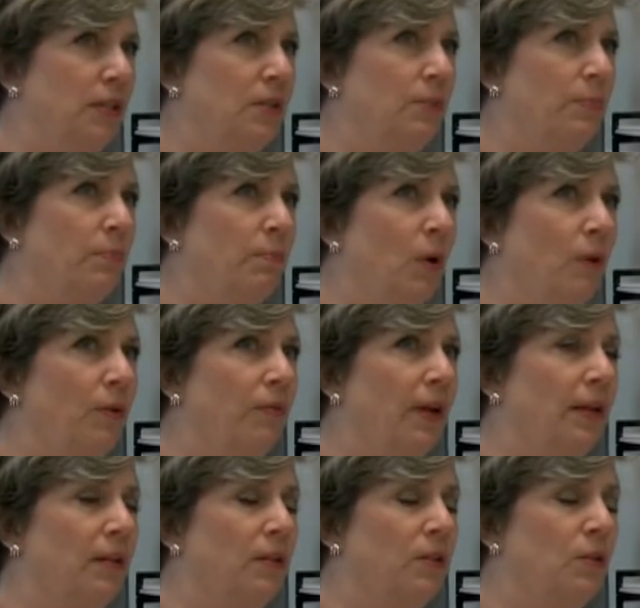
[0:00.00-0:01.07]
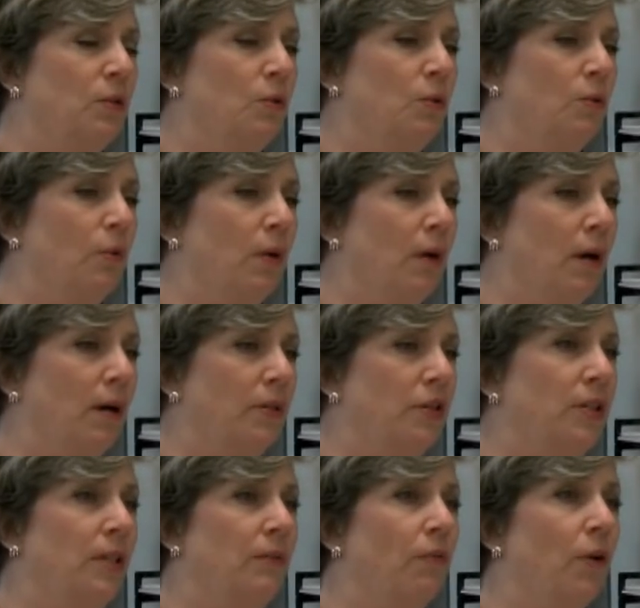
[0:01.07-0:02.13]
She's motivated to
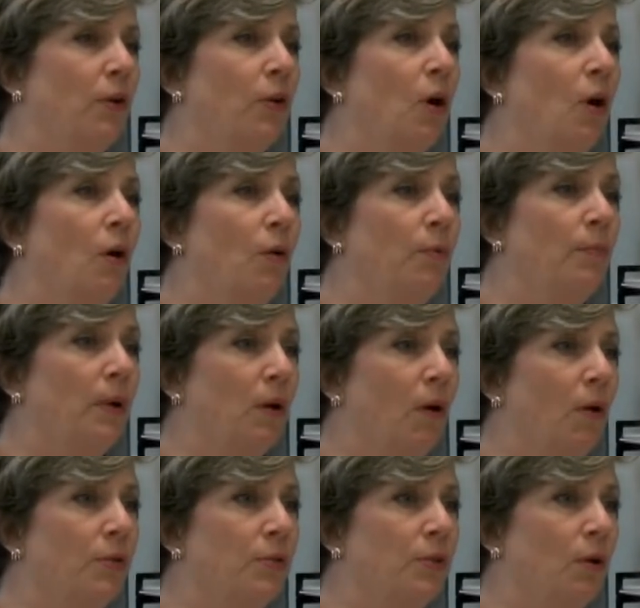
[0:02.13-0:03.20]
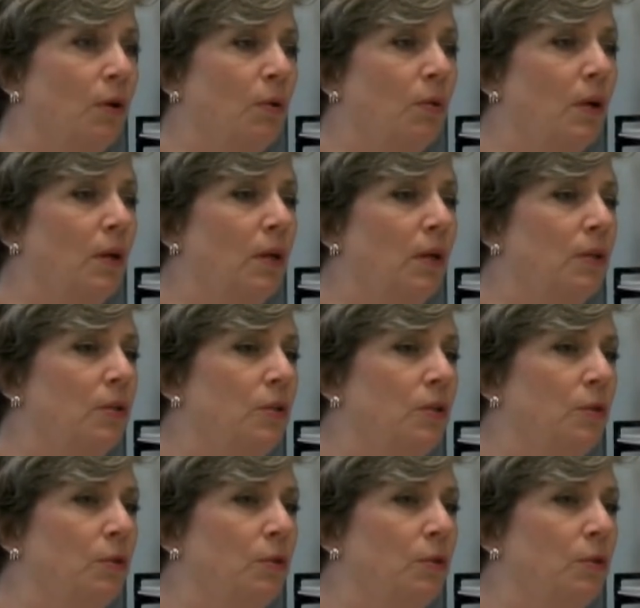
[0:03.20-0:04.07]
achieve on her own, but also